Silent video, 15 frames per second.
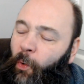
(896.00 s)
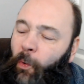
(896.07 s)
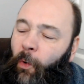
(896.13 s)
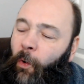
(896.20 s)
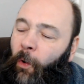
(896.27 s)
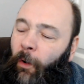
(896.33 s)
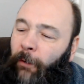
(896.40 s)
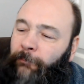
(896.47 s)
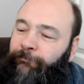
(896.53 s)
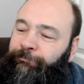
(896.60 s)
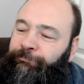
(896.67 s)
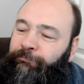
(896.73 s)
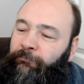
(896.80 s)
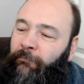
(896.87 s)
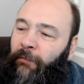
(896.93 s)
Oh.
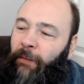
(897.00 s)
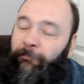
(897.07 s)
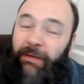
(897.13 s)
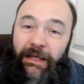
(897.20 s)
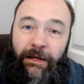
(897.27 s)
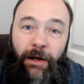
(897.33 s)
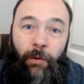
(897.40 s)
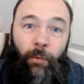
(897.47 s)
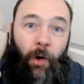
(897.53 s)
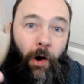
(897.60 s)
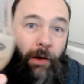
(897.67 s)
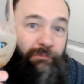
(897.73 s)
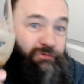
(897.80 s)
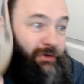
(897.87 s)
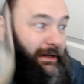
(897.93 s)
But you know what?
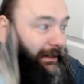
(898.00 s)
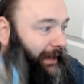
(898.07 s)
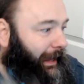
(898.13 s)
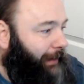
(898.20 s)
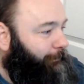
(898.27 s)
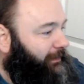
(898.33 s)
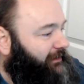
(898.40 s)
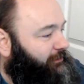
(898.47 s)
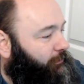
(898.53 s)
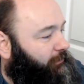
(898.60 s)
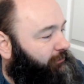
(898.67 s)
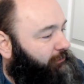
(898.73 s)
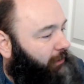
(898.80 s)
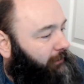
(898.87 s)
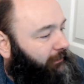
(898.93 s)
I'm really happy to
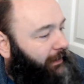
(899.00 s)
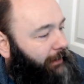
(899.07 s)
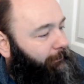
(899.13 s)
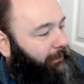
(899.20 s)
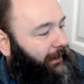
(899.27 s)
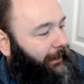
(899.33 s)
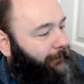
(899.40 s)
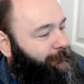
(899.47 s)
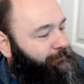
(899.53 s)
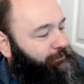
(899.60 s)
have drunk that beer.